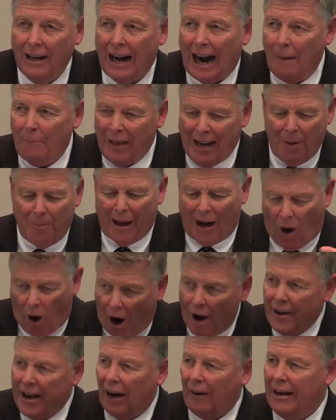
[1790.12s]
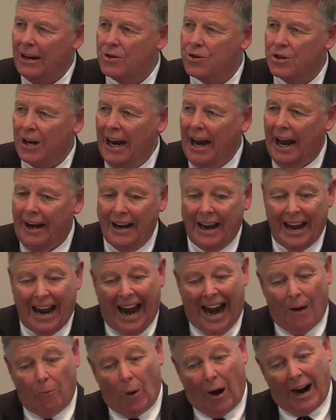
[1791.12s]
I'm thinking about ordinary sin
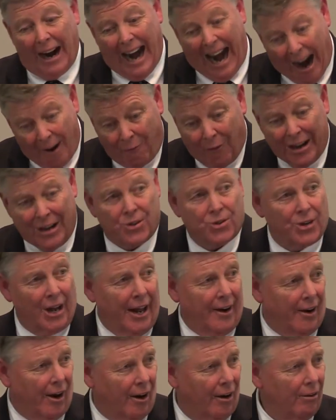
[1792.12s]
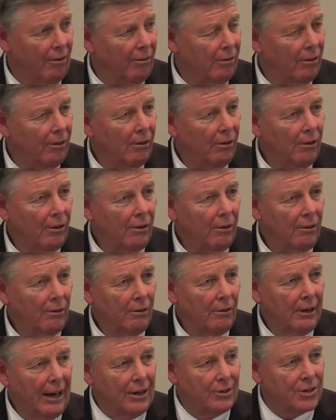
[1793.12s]
and where every sinner
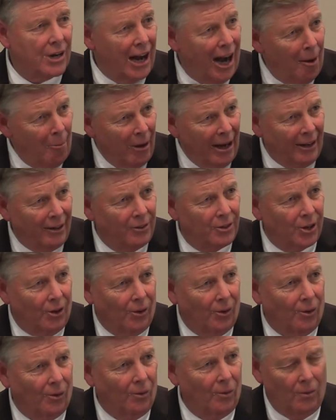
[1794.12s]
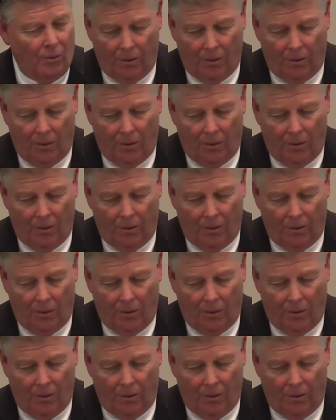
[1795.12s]
is coming to